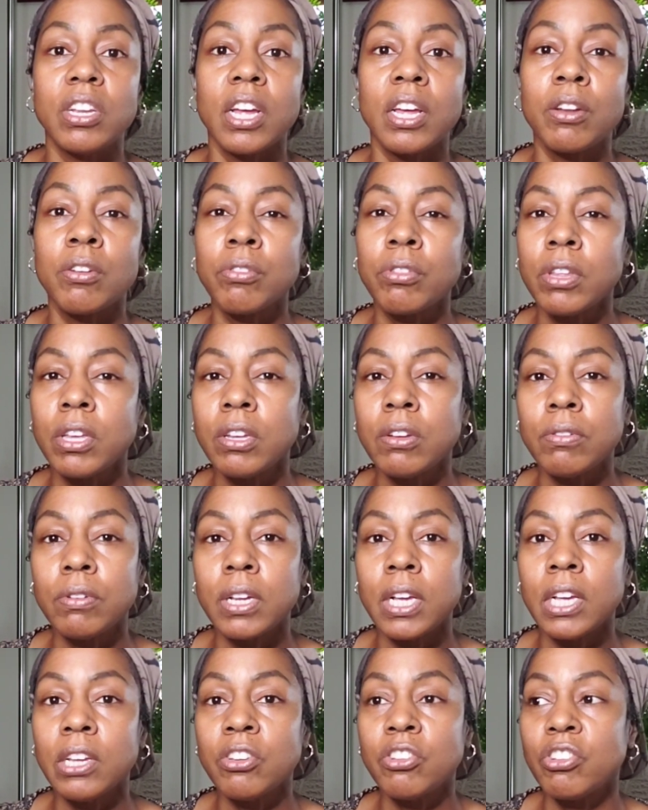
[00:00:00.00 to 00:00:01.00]
I don't think
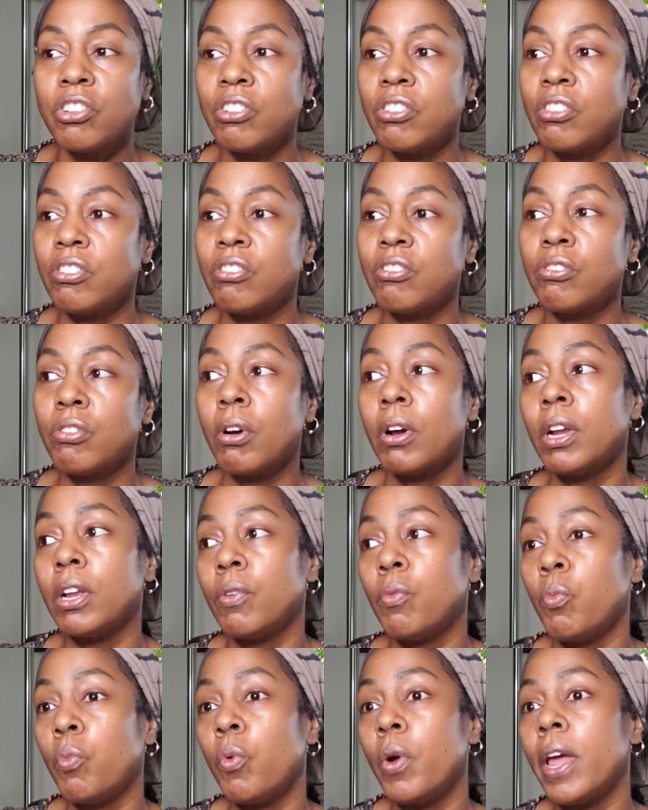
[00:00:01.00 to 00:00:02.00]
creation just started
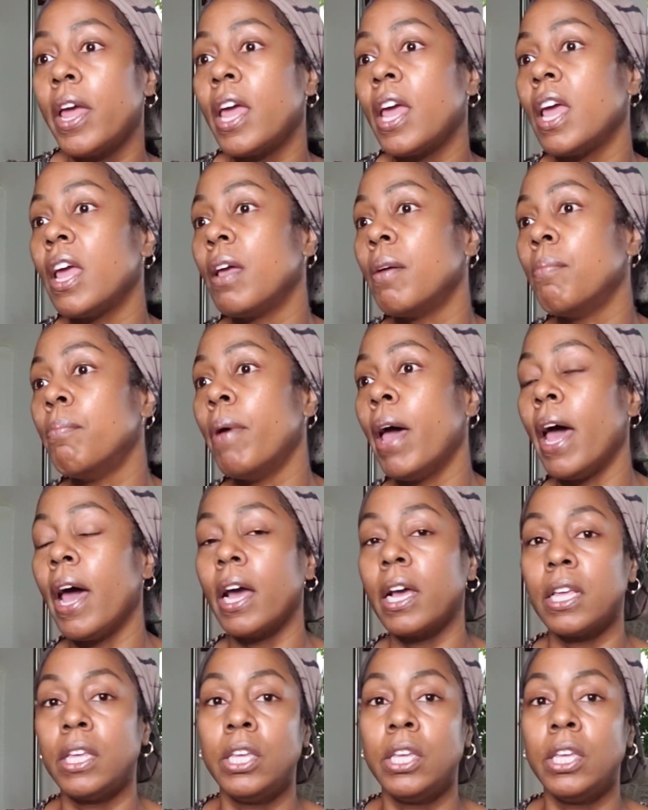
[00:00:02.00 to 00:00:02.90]
way back